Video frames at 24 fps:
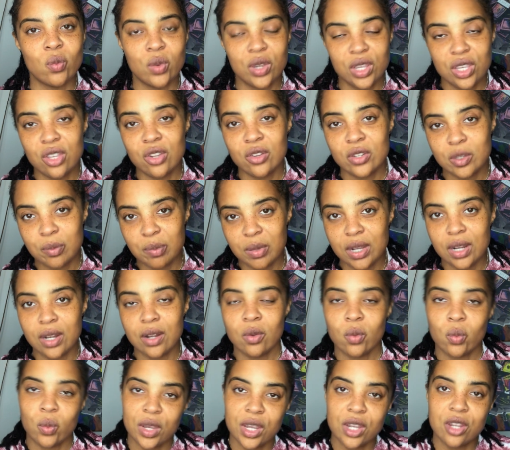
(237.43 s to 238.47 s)
when you're spending
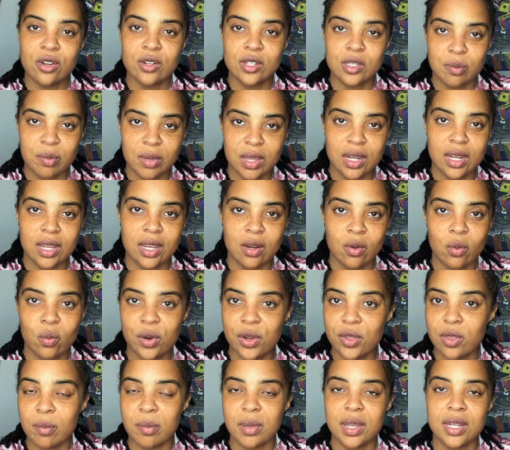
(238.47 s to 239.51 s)
and where you're spending and
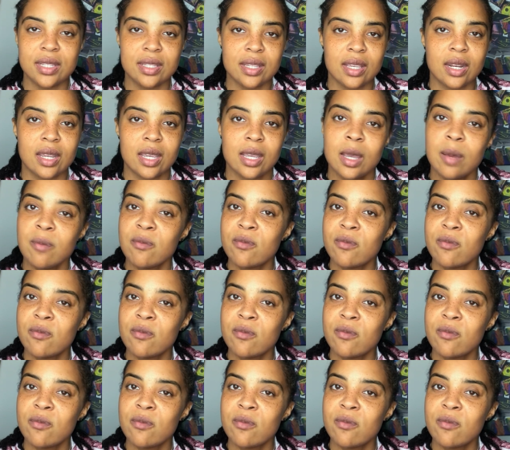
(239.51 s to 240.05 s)
where the money's going to come